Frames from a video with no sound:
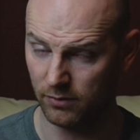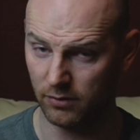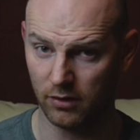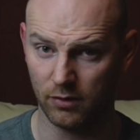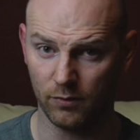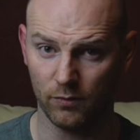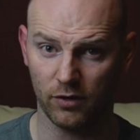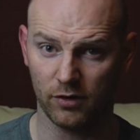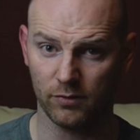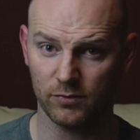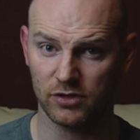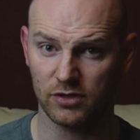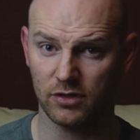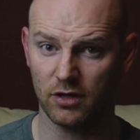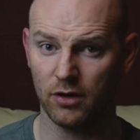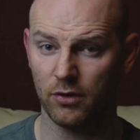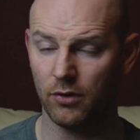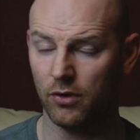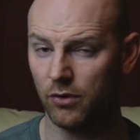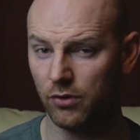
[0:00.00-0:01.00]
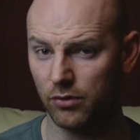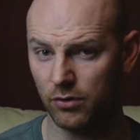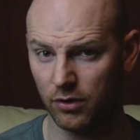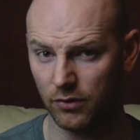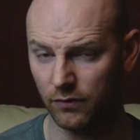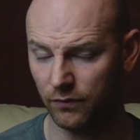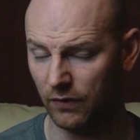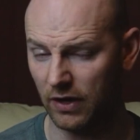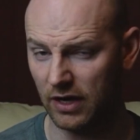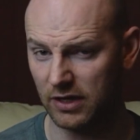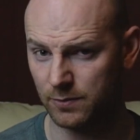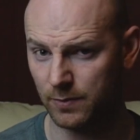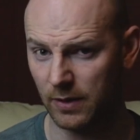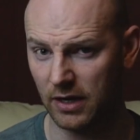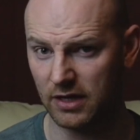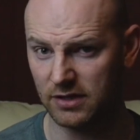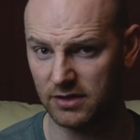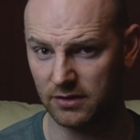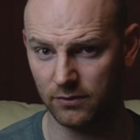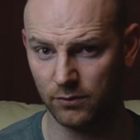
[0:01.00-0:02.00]
you can work them slow, or on fast
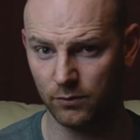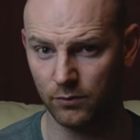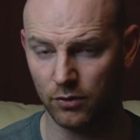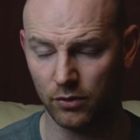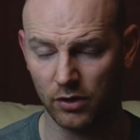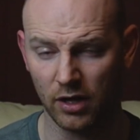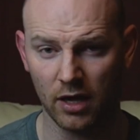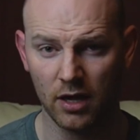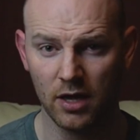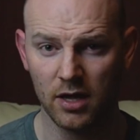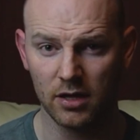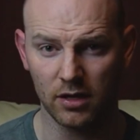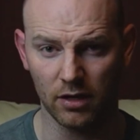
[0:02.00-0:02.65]
parts of the water.